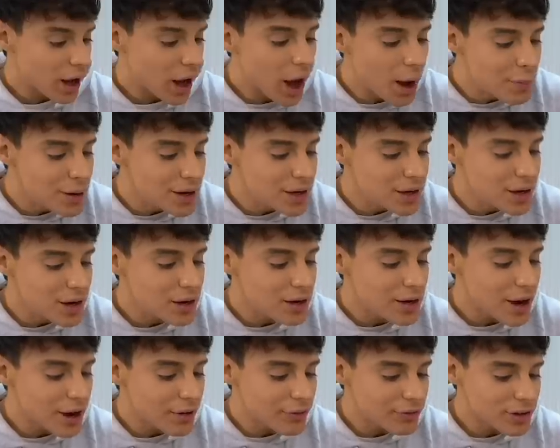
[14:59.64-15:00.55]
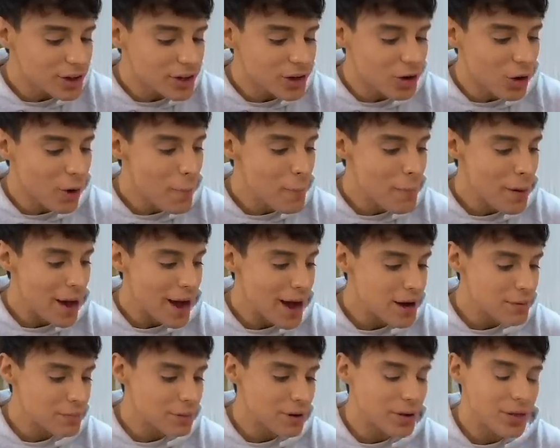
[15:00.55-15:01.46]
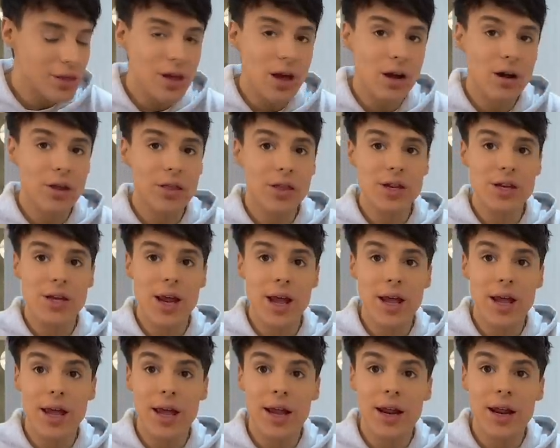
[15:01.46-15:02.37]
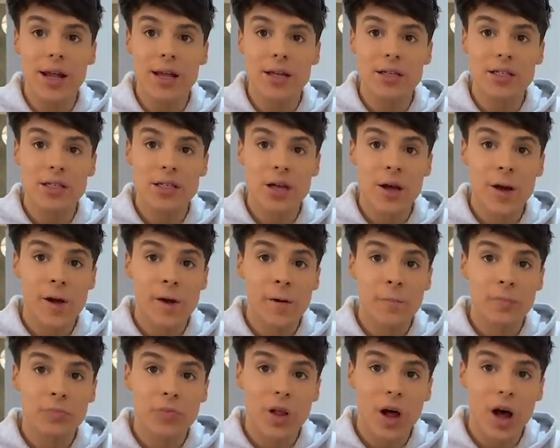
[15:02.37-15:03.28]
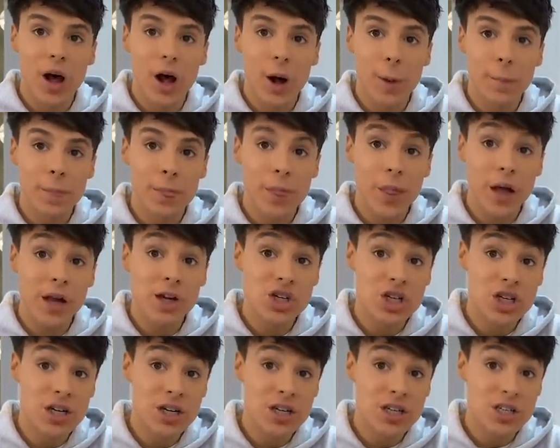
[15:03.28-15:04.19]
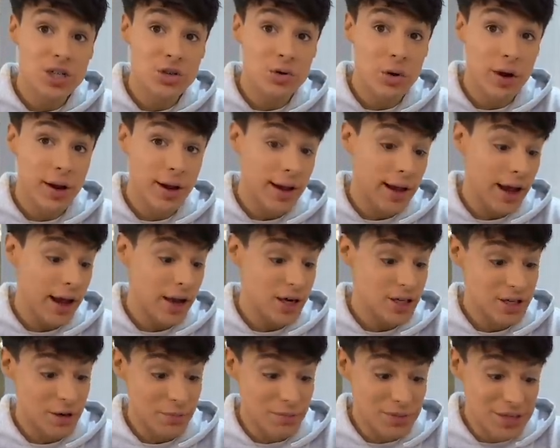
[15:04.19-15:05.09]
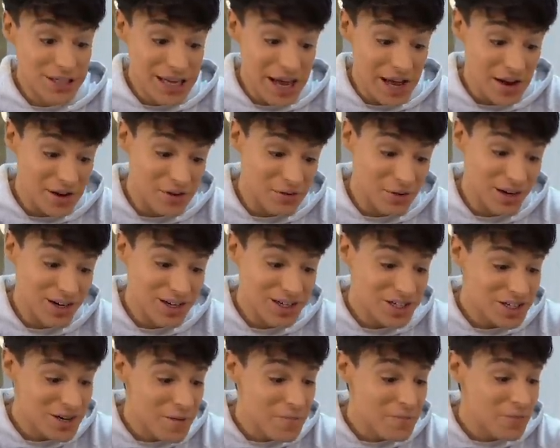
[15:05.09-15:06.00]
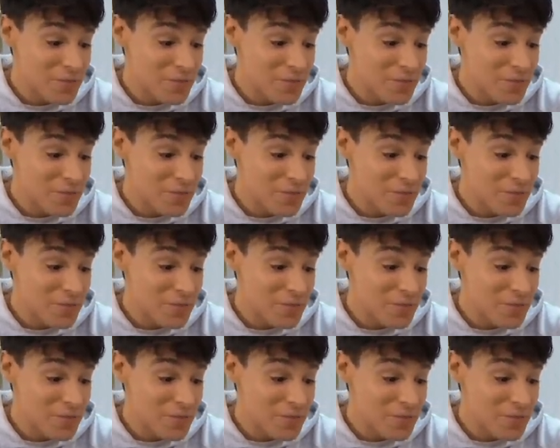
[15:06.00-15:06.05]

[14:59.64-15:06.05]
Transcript: I mean, definitely not bad, but at the end of the day, it is a cheese string ketchup sandwich.